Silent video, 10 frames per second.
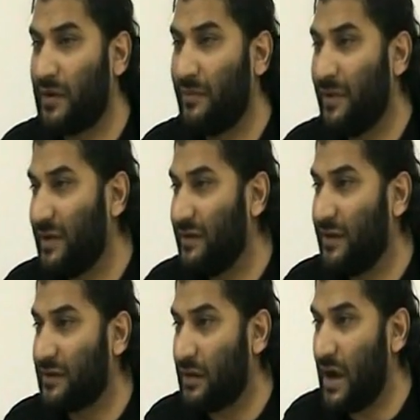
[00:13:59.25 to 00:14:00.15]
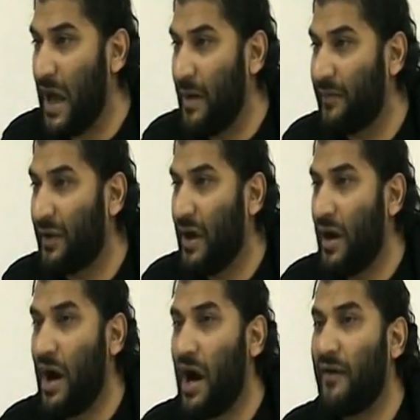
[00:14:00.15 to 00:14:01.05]
committing these crimes
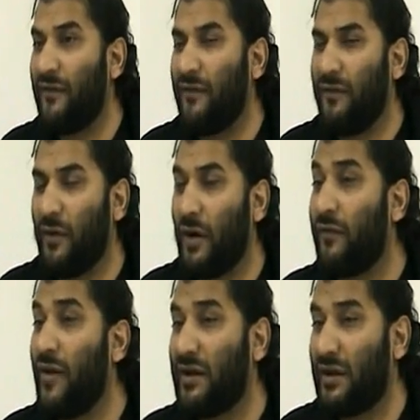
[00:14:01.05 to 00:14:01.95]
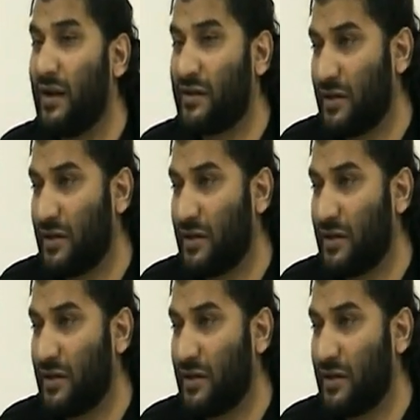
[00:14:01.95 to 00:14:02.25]
were fatherless